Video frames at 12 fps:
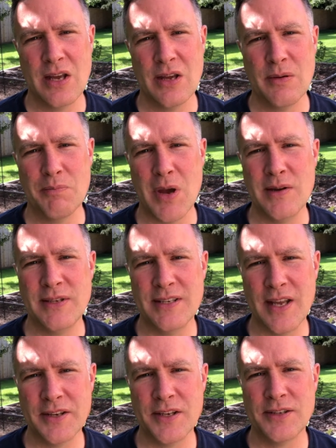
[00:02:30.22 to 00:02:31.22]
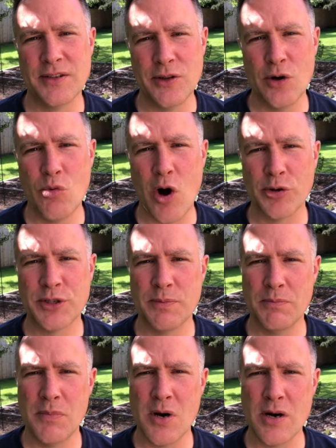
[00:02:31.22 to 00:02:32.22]
Moses understood that whilst
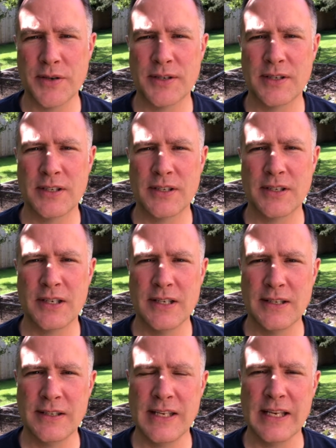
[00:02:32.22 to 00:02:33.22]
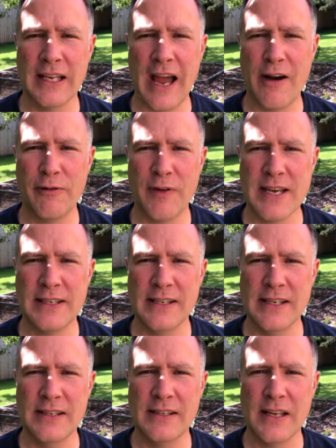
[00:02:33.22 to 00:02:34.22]
masks conceal our
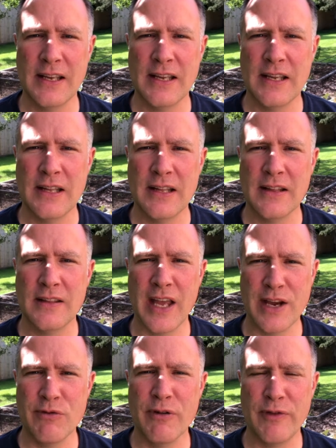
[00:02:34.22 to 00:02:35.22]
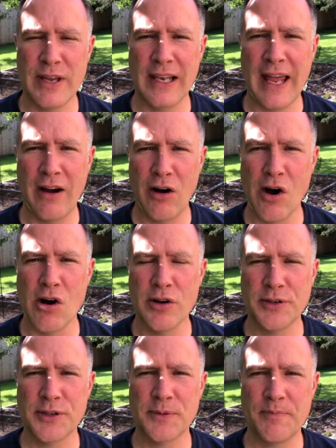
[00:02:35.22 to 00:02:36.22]
faces, they reveal our hearts.